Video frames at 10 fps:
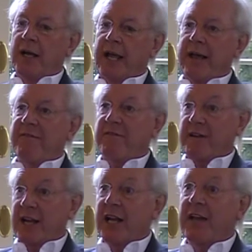can
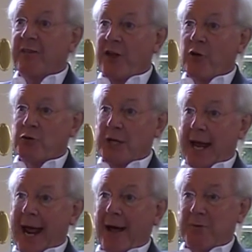fill in those
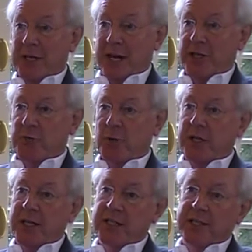gaps in
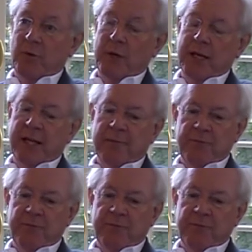expertise that we need.